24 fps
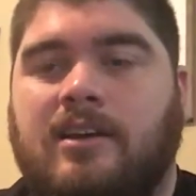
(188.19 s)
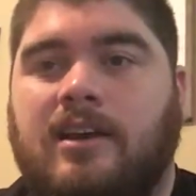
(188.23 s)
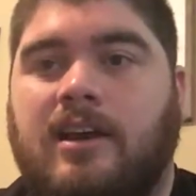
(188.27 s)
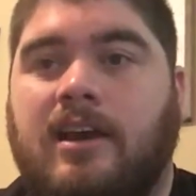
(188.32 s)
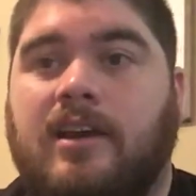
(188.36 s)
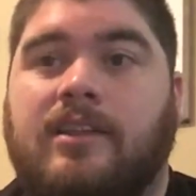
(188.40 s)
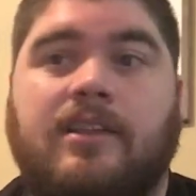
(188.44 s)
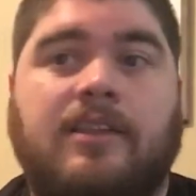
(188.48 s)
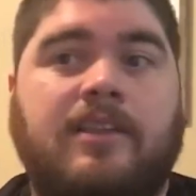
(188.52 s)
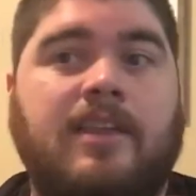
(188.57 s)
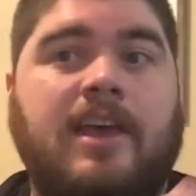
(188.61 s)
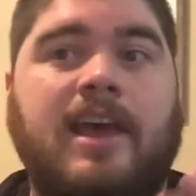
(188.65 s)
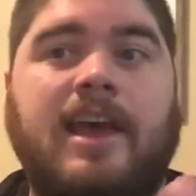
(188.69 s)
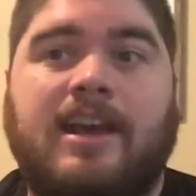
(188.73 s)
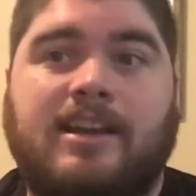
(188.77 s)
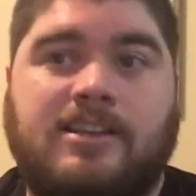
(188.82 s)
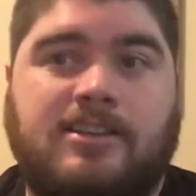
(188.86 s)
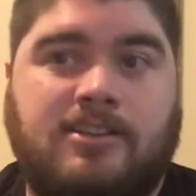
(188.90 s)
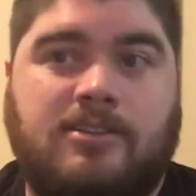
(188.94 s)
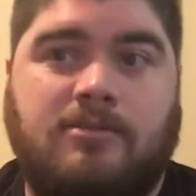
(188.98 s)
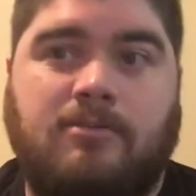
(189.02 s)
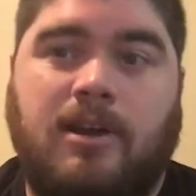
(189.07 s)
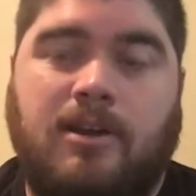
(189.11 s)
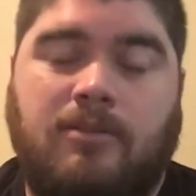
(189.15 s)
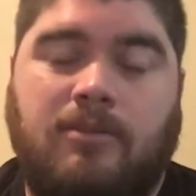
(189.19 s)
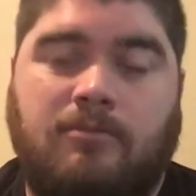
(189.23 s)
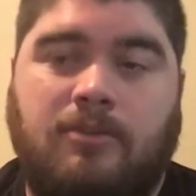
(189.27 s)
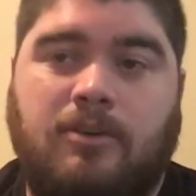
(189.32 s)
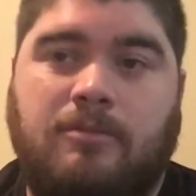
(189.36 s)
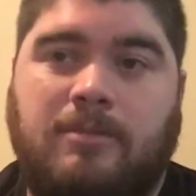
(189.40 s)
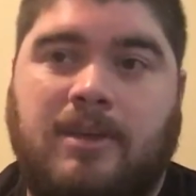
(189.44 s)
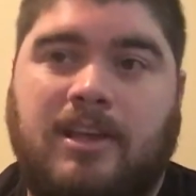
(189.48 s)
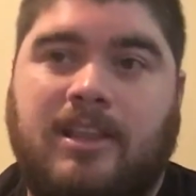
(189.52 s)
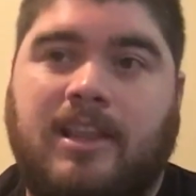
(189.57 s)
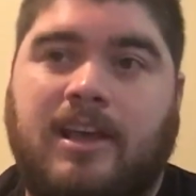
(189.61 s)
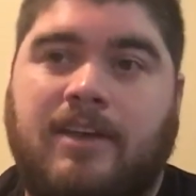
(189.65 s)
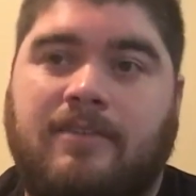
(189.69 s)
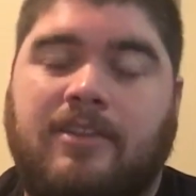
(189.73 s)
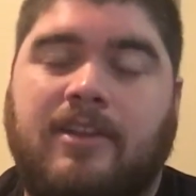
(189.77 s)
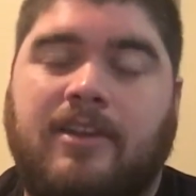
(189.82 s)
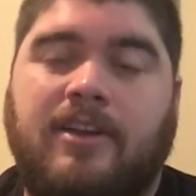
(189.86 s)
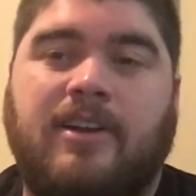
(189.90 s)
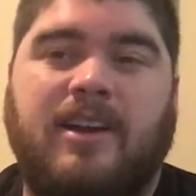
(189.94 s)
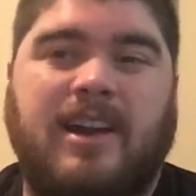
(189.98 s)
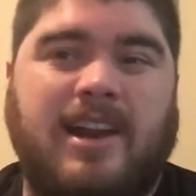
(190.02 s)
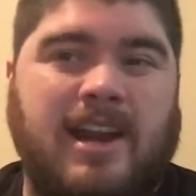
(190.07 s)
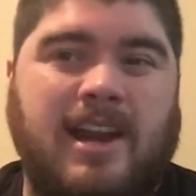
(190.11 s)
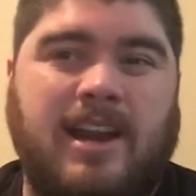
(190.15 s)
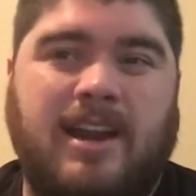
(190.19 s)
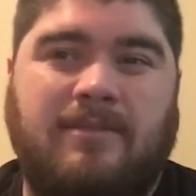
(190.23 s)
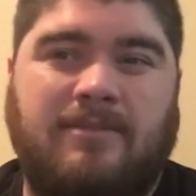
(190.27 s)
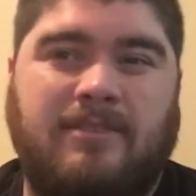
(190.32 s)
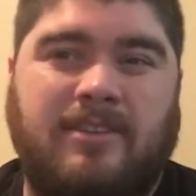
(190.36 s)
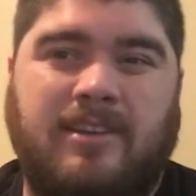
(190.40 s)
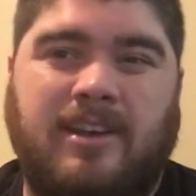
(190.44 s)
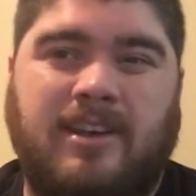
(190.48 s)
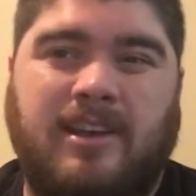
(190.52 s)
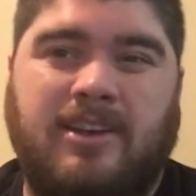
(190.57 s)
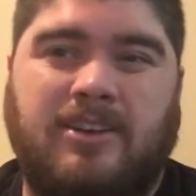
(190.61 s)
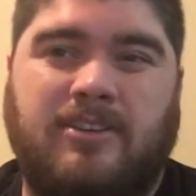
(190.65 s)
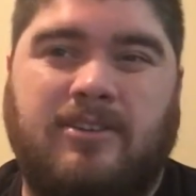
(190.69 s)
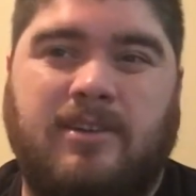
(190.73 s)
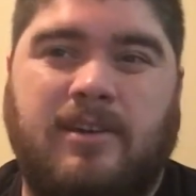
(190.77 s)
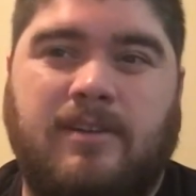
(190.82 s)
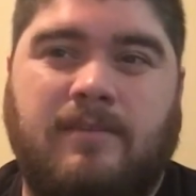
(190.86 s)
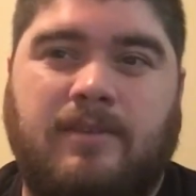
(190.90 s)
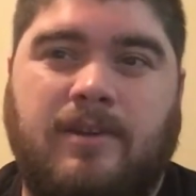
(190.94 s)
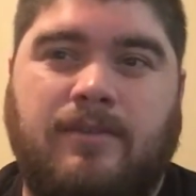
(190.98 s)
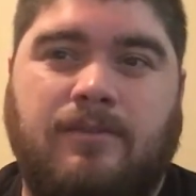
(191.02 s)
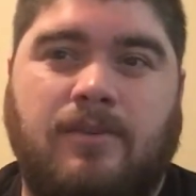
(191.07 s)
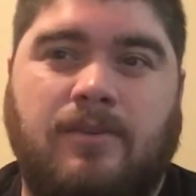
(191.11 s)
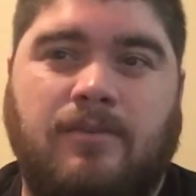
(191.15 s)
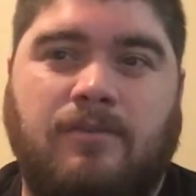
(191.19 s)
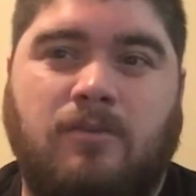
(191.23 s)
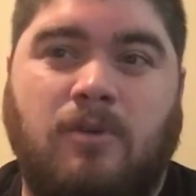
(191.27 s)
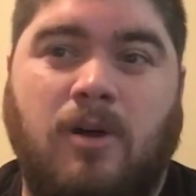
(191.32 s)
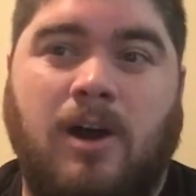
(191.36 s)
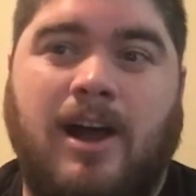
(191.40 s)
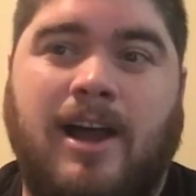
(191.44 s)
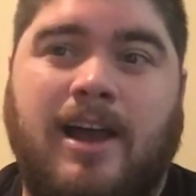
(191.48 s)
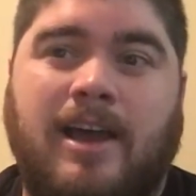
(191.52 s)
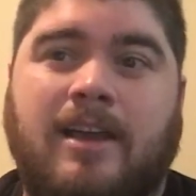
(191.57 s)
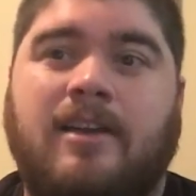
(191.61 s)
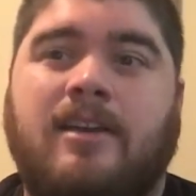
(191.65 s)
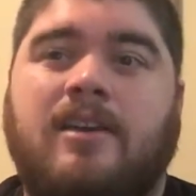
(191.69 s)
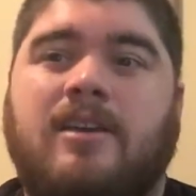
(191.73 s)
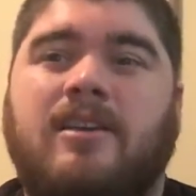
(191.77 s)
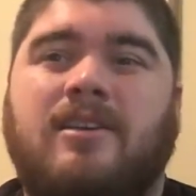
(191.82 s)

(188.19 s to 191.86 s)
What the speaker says: and then the x squared would be left there, and I'd have to take a derivative of y.